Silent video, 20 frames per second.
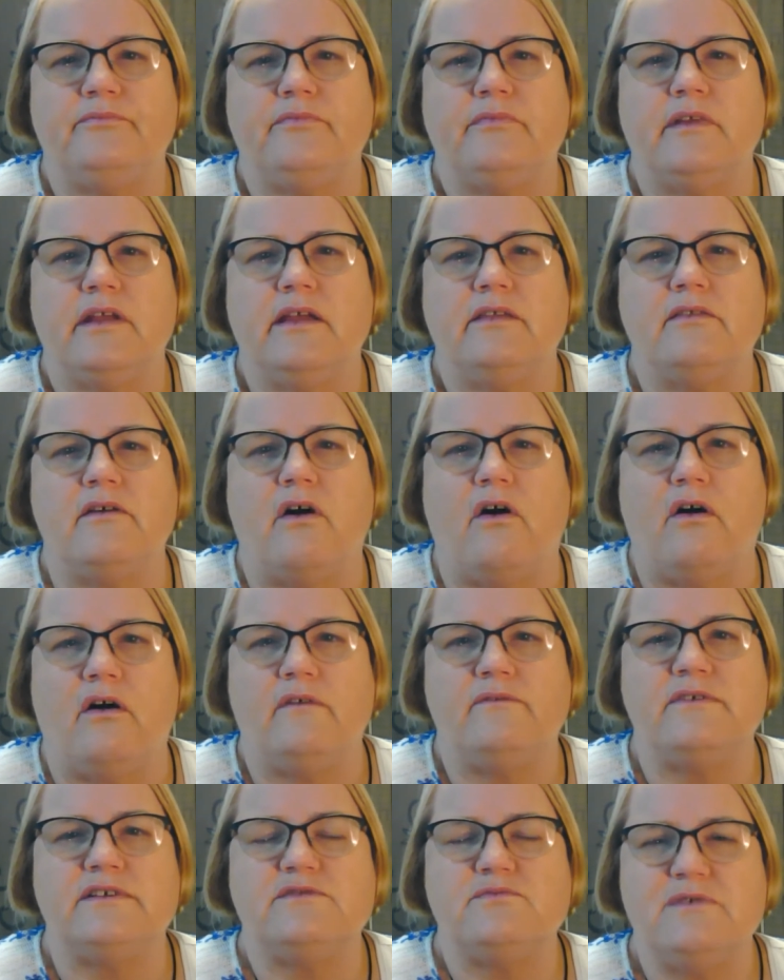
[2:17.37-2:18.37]
in the
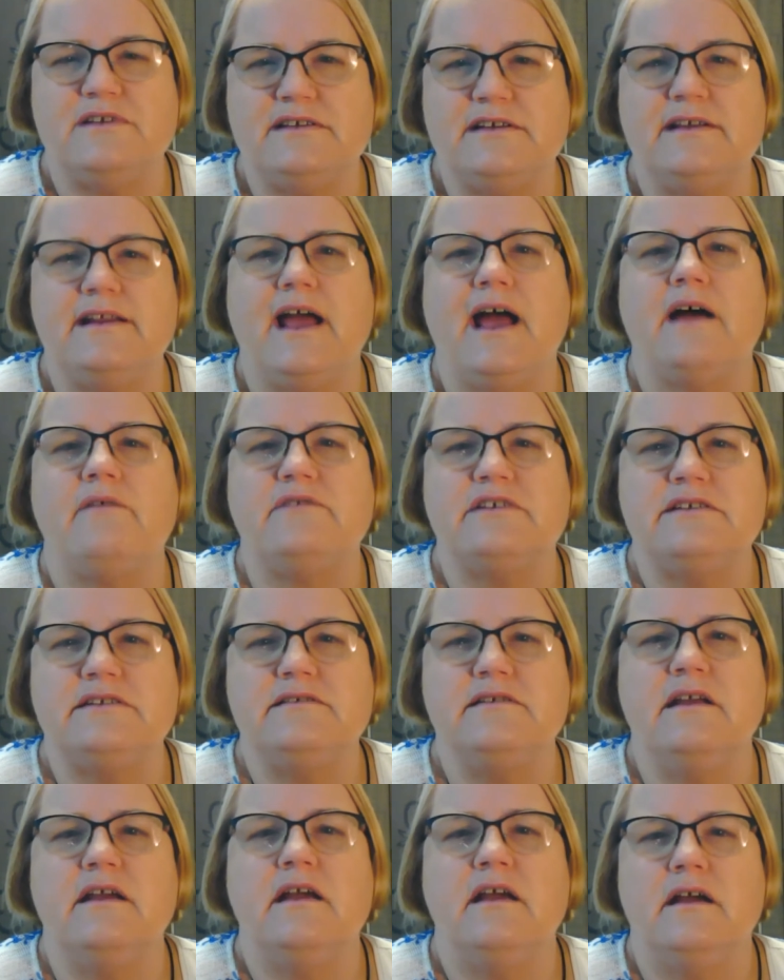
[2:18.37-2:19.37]
office. We did have a
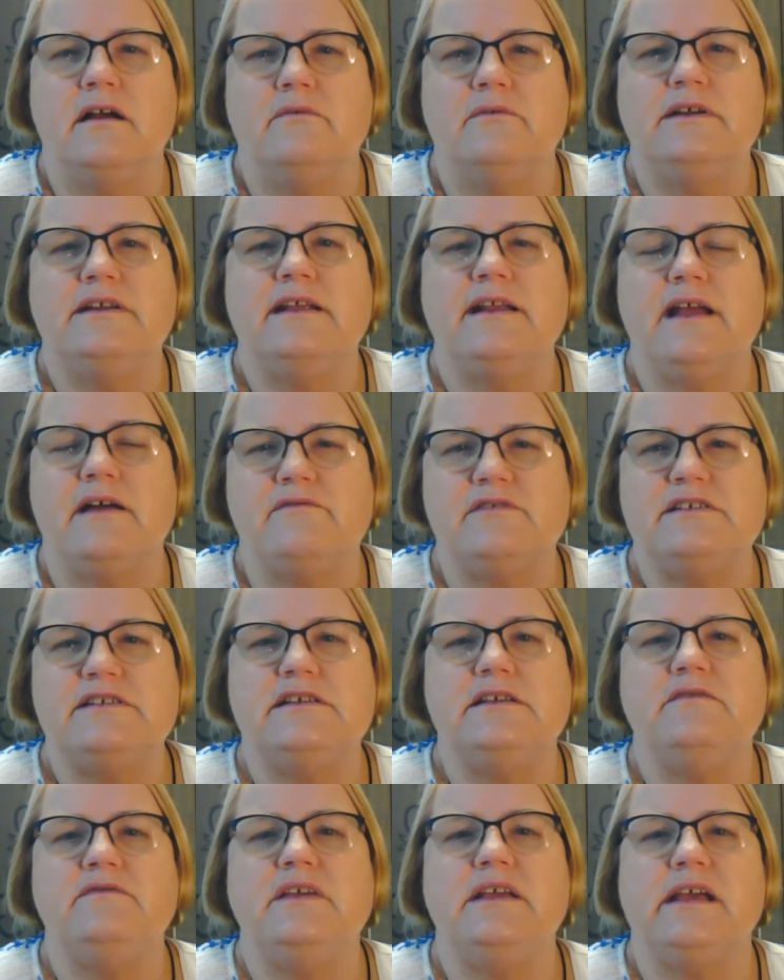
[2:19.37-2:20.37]

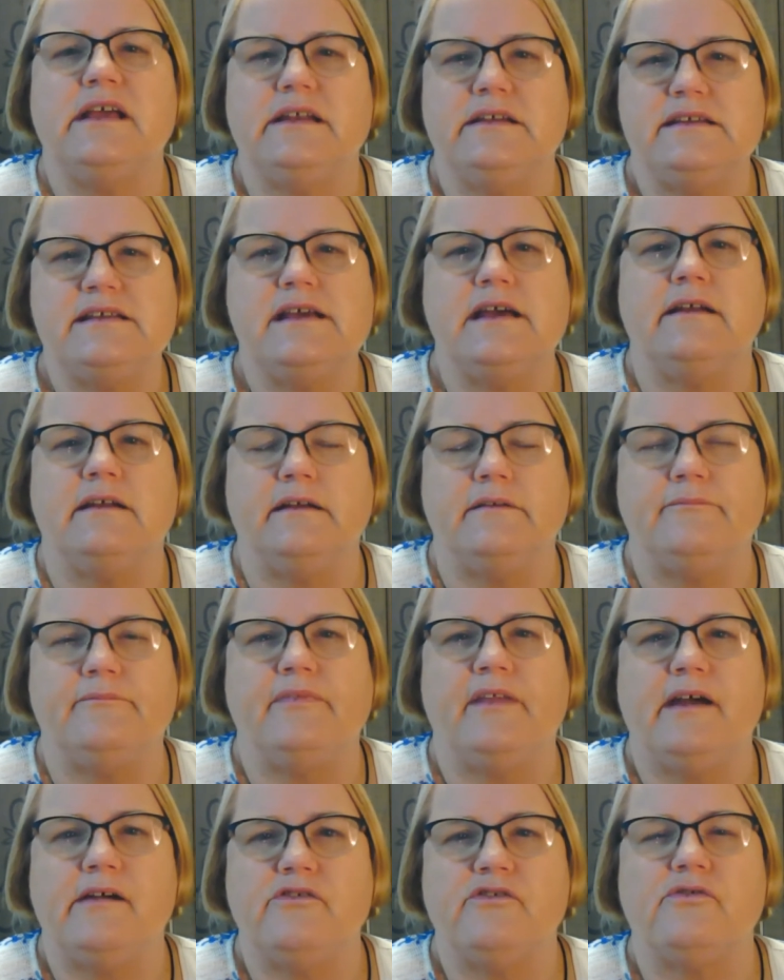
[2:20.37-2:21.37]
TV antenna.
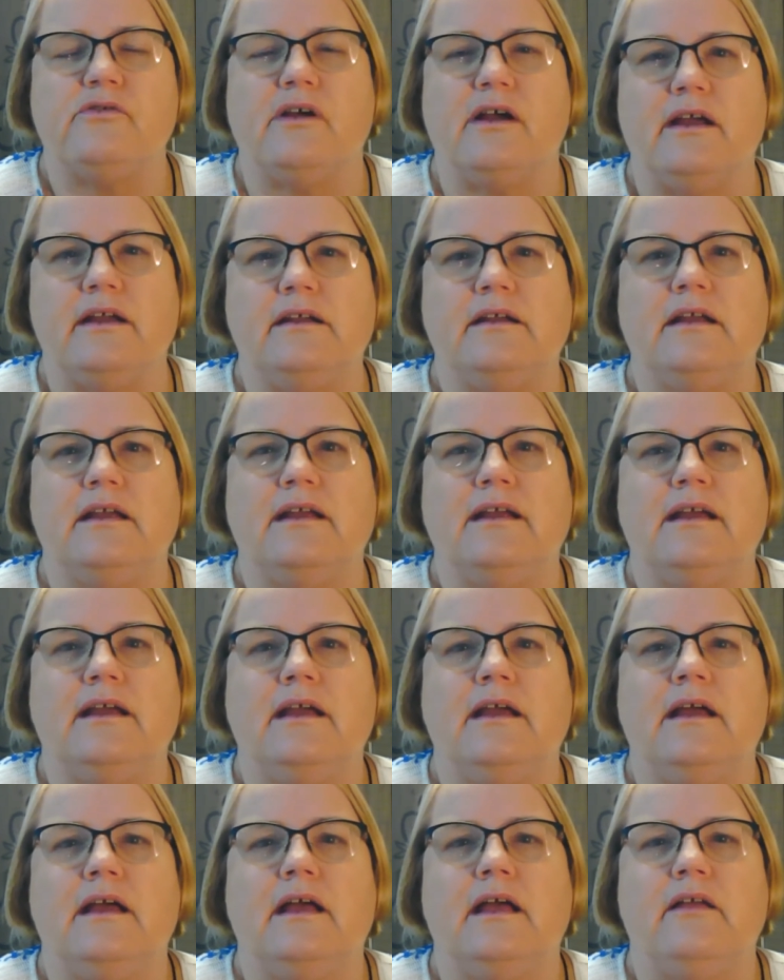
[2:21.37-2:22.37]
That's right,
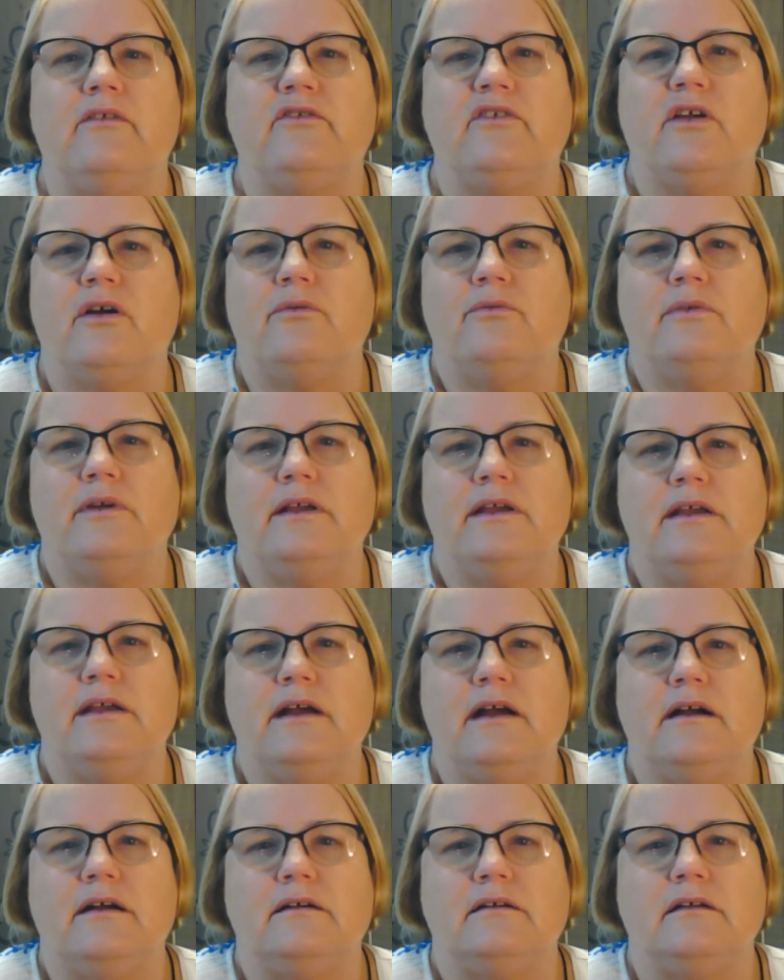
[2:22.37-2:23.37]
and so we
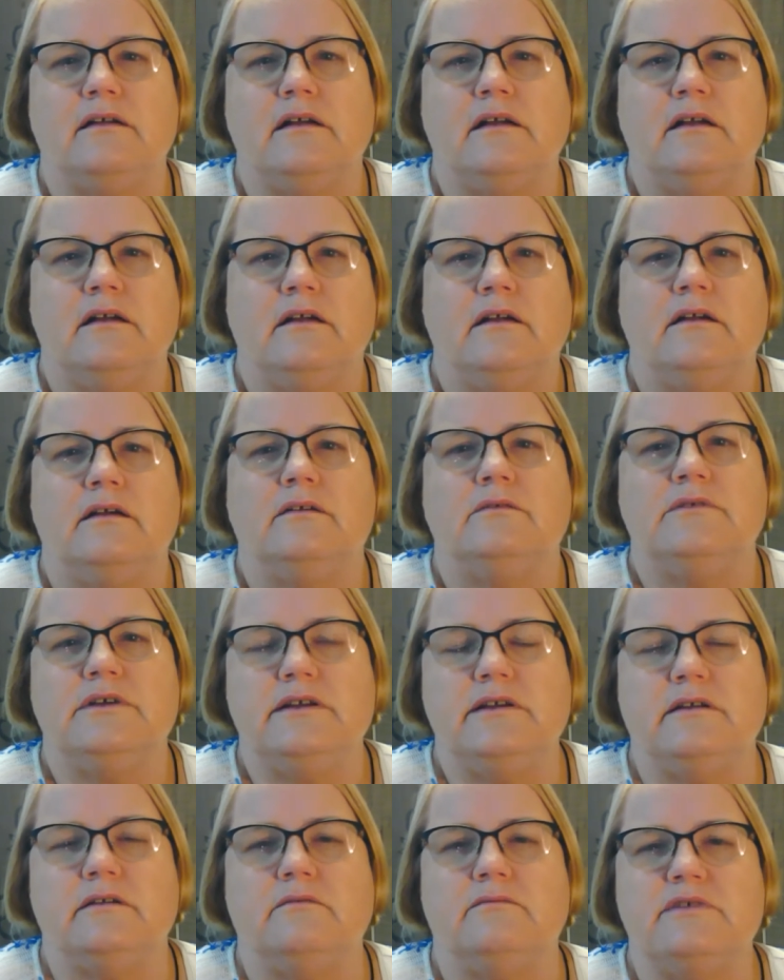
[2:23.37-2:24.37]

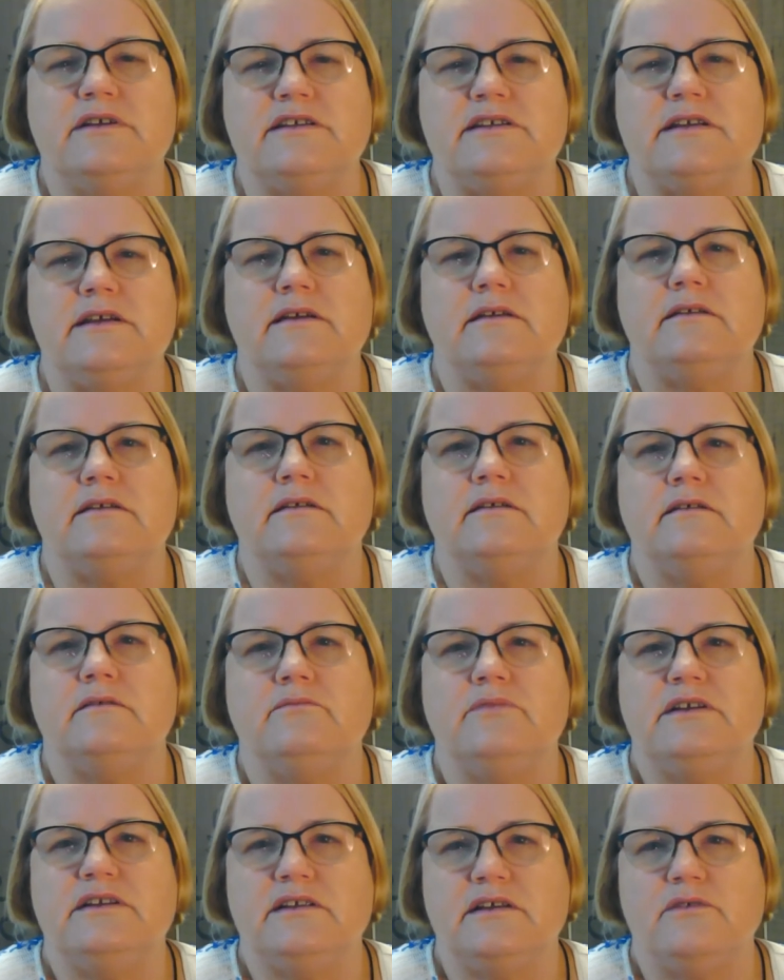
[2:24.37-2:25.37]

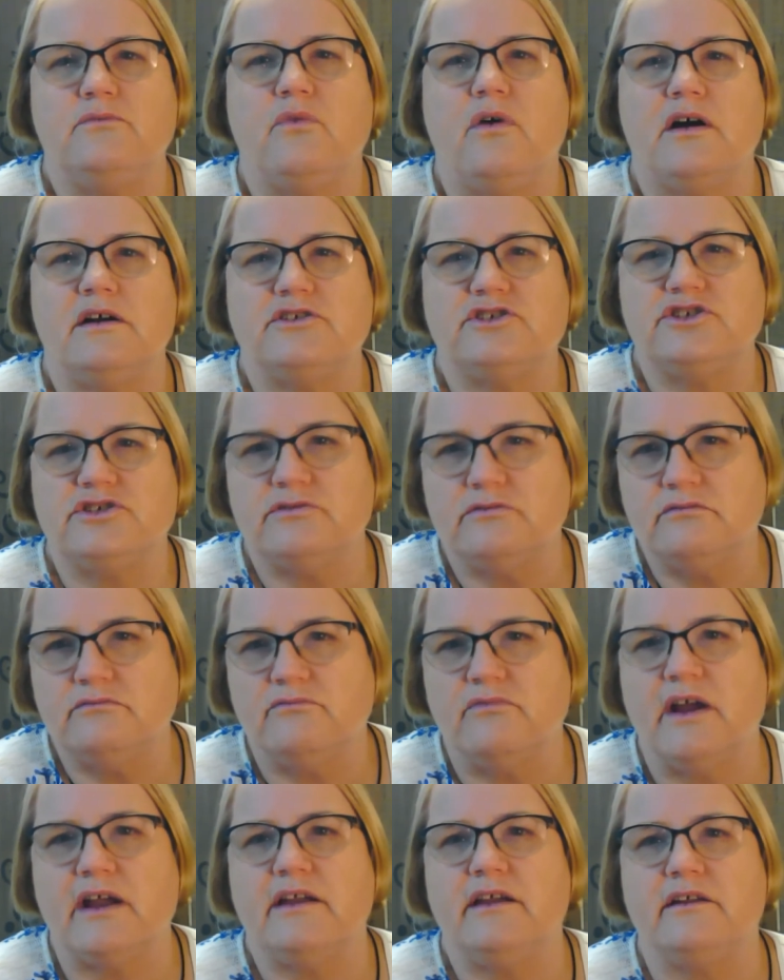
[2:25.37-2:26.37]
did watch
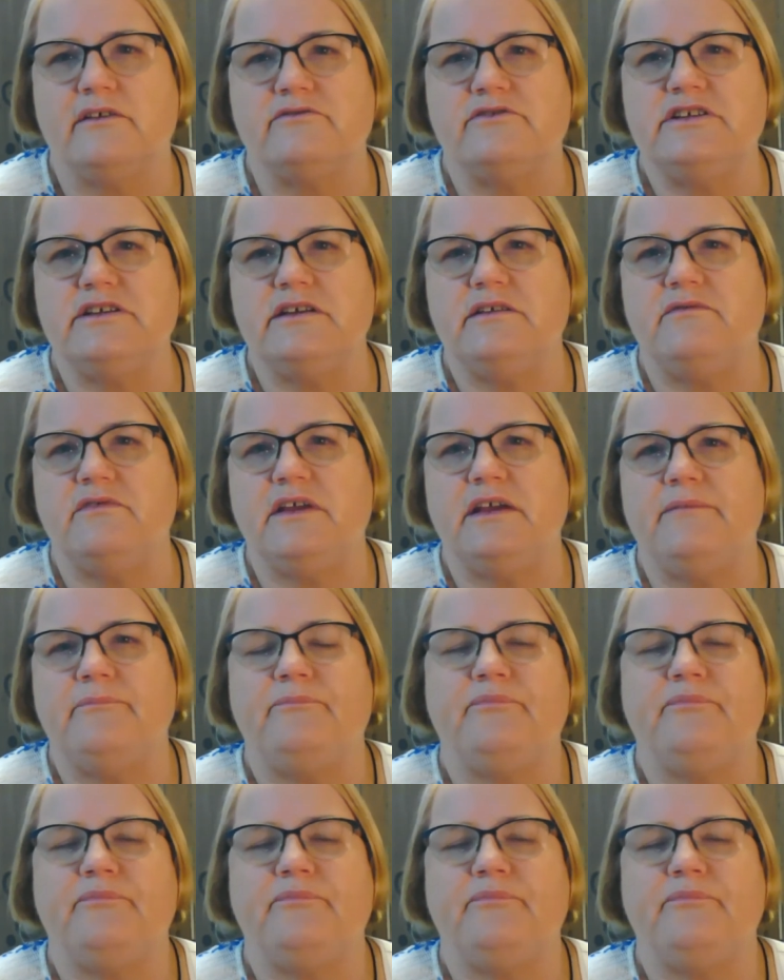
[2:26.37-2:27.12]
regular TV.